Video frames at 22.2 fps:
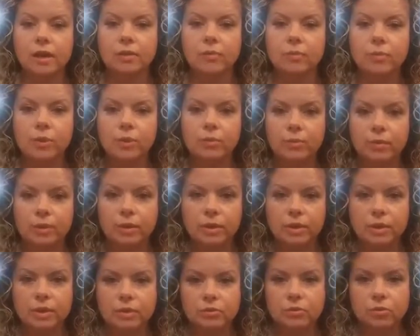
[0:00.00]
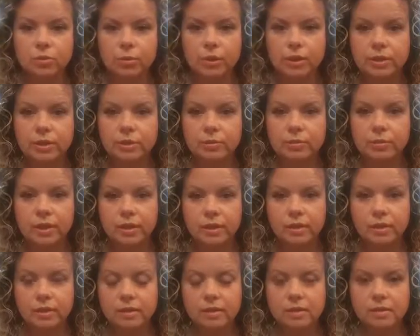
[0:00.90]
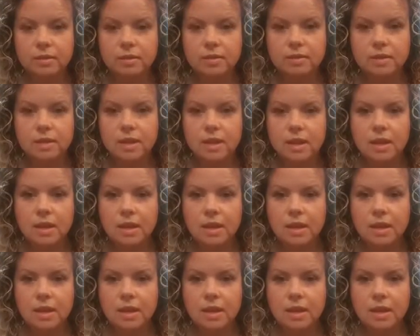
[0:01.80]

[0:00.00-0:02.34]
and we really enjoy doing this,